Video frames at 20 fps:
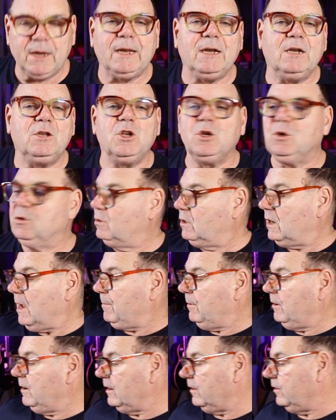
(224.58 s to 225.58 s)
going to do a
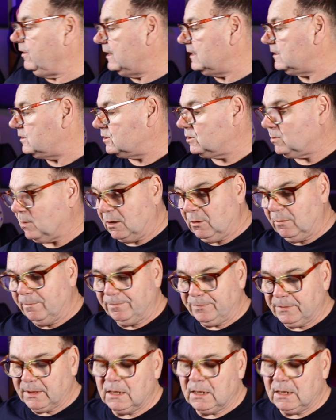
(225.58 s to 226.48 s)
couple of other things as well.